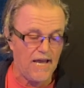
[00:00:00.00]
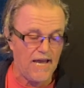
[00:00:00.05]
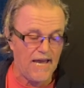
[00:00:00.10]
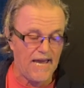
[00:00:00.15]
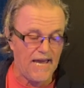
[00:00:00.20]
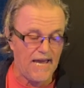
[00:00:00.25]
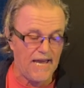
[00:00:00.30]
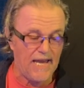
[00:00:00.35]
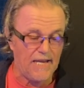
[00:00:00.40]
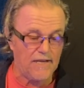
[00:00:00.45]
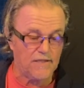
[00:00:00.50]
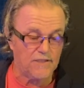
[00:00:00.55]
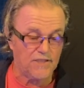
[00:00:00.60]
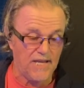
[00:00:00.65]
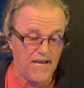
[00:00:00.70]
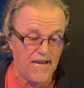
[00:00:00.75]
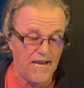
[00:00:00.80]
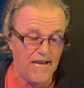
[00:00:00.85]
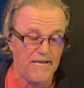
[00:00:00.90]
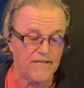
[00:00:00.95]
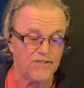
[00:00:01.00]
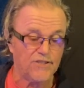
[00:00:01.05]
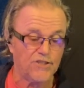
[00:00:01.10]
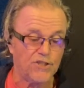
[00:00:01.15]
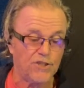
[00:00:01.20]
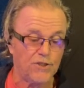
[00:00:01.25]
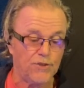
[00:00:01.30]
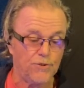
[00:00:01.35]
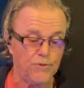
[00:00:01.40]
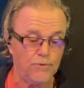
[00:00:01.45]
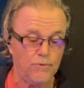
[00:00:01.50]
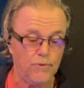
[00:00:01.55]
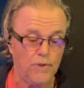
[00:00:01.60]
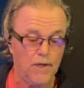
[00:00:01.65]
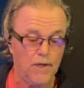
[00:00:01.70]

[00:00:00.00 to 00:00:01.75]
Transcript: A, to A is 2,